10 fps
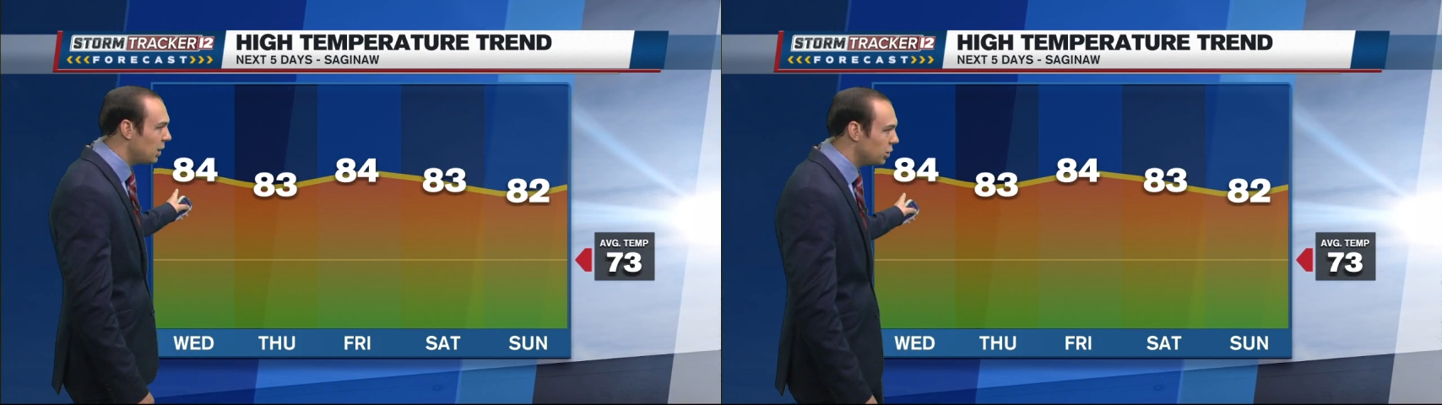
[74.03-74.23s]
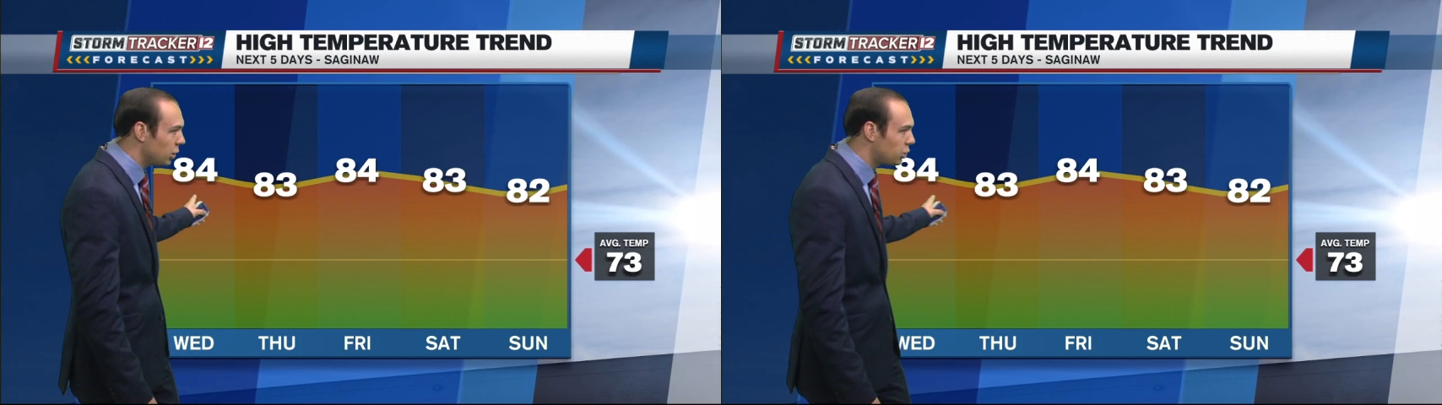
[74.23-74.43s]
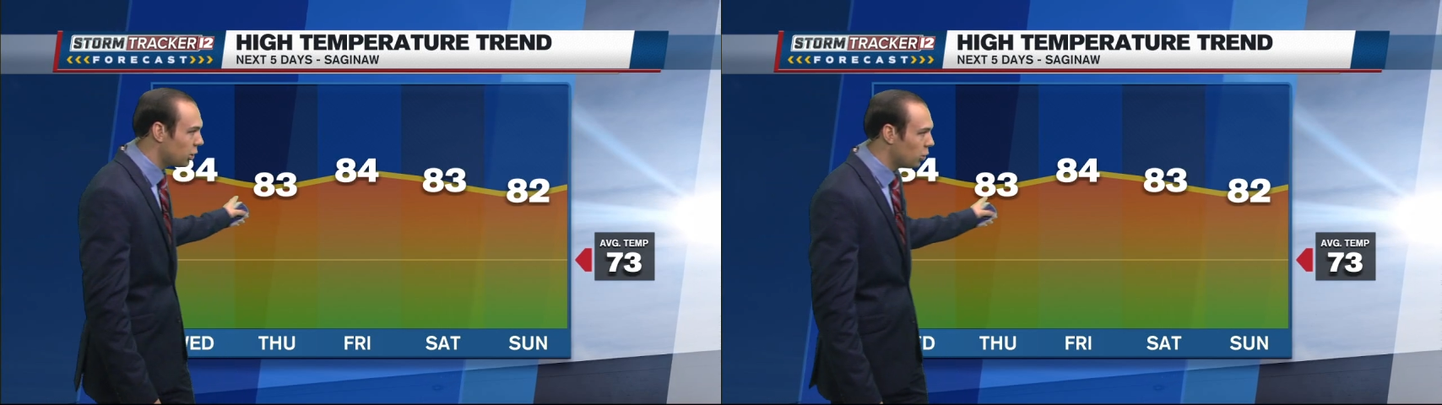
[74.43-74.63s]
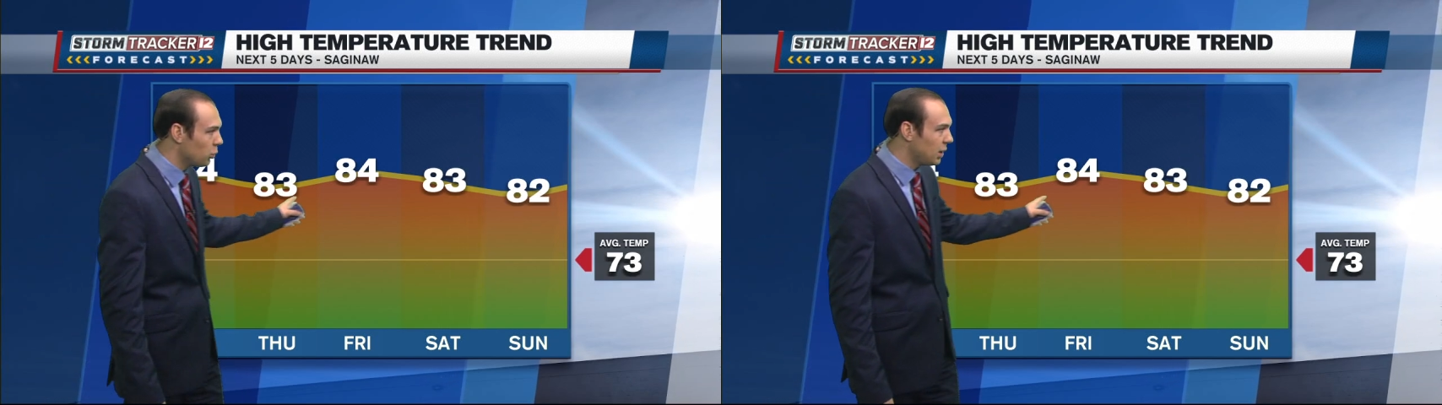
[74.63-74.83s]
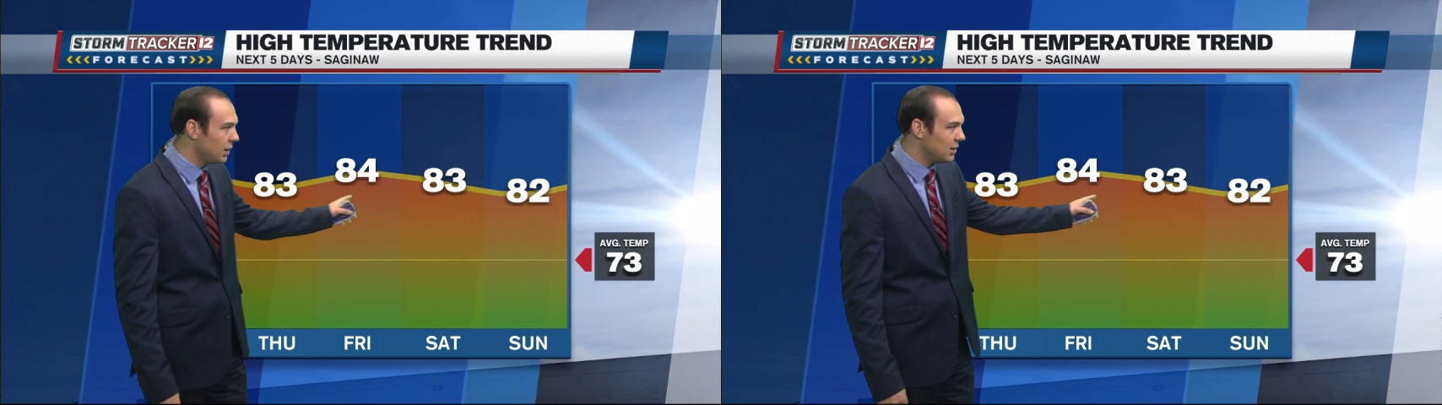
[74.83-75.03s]
does show
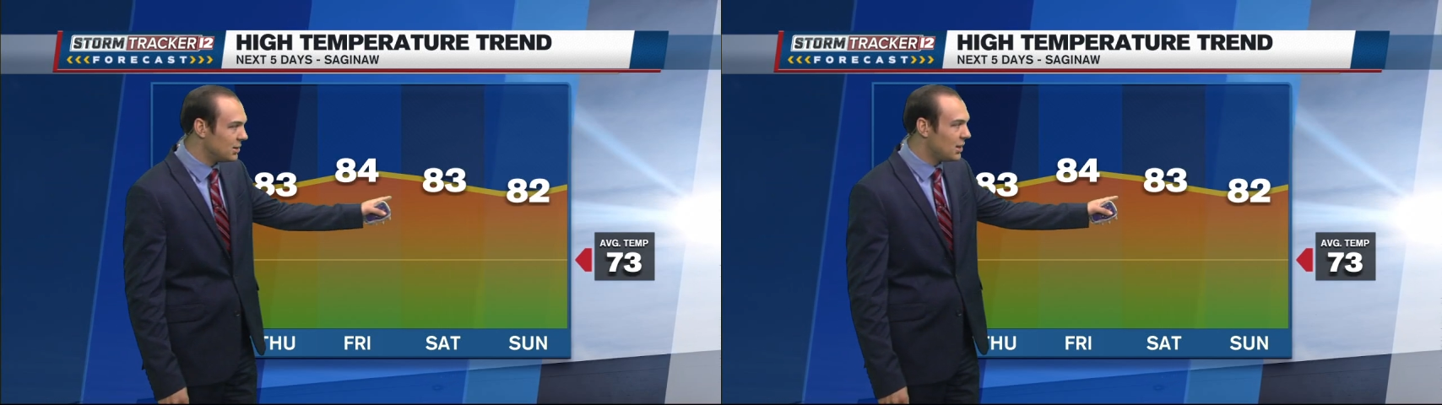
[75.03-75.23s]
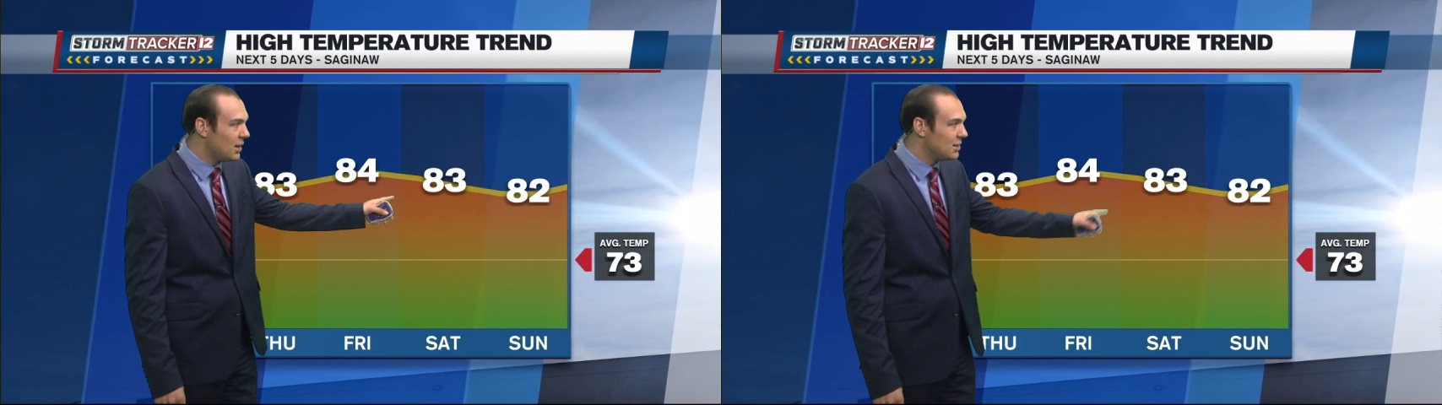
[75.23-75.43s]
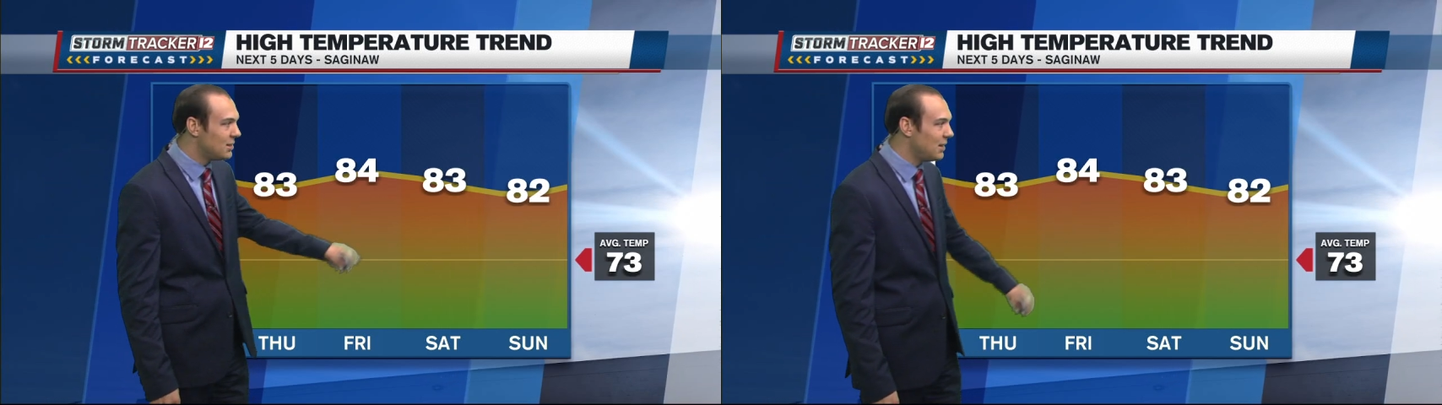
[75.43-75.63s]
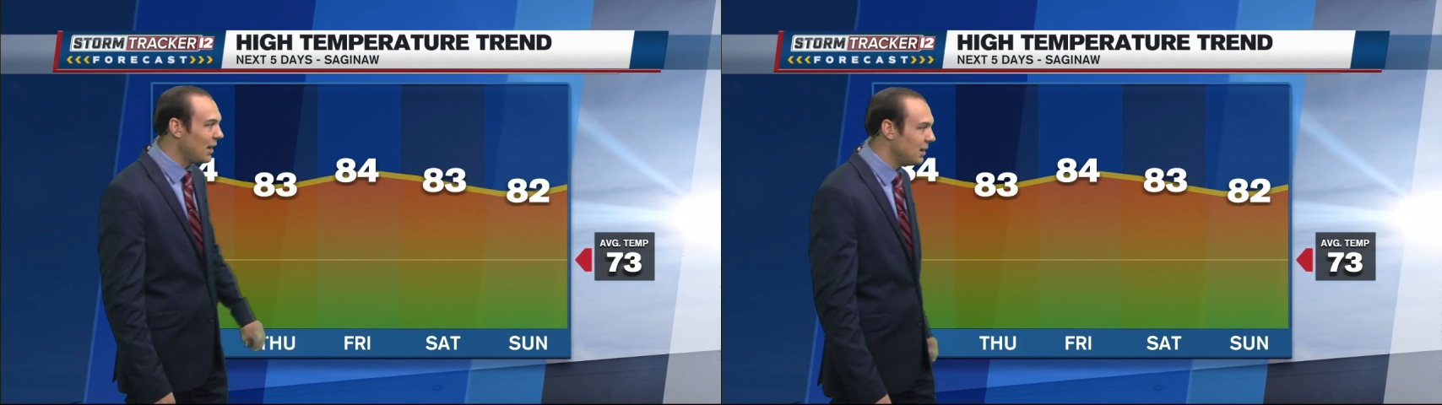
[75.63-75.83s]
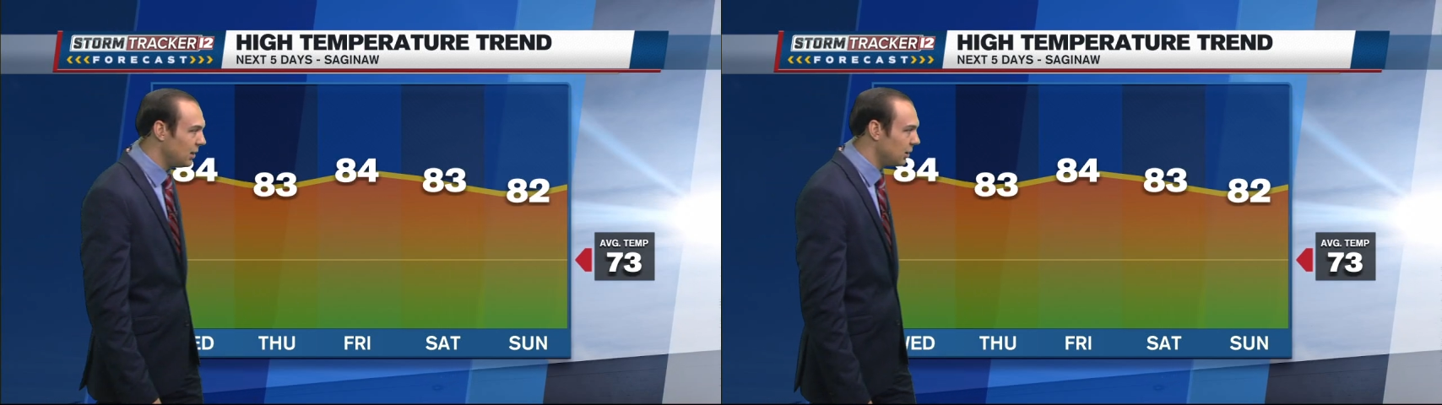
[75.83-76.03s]
readings
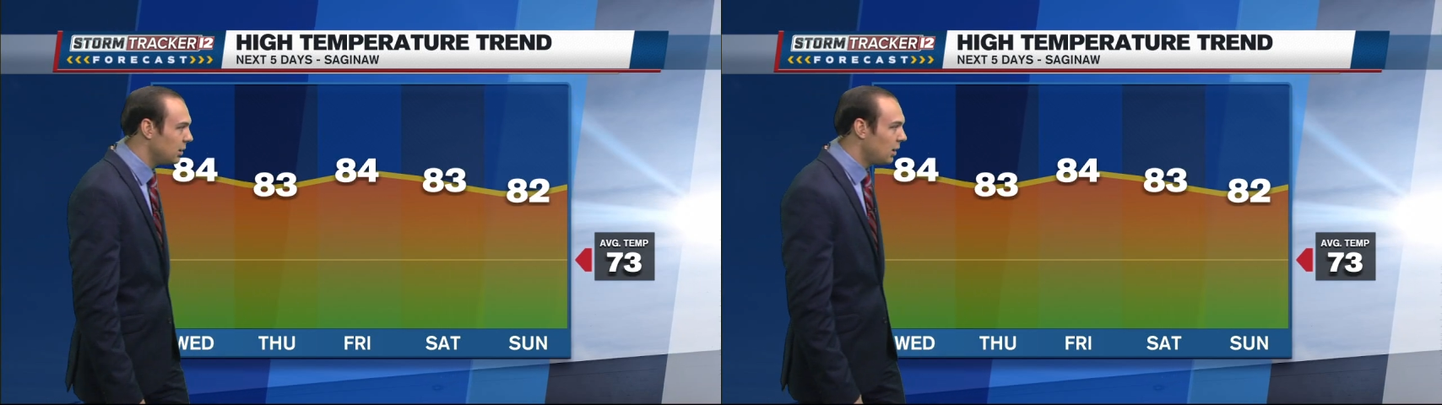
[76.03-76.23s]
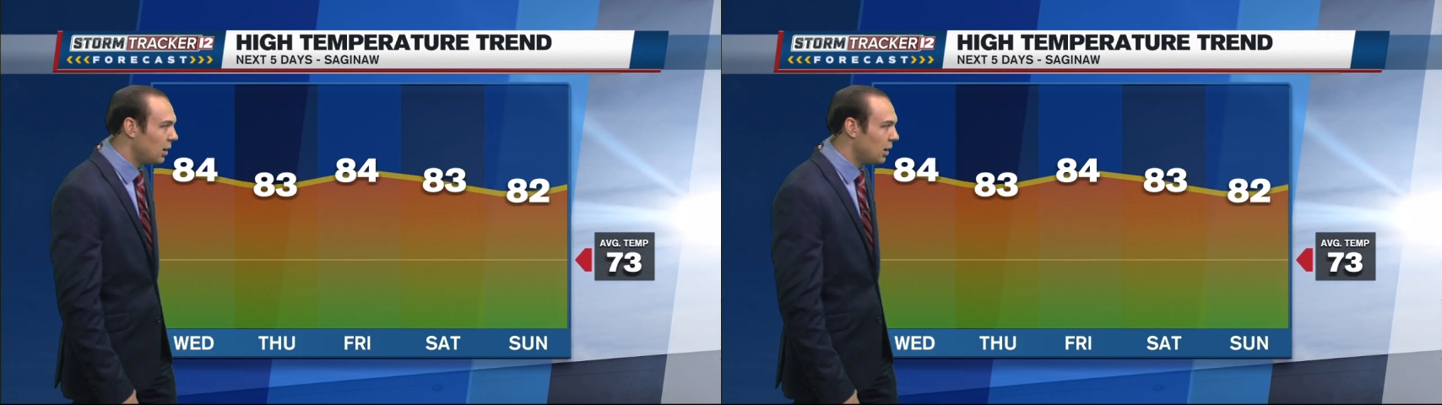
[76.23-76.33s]
staying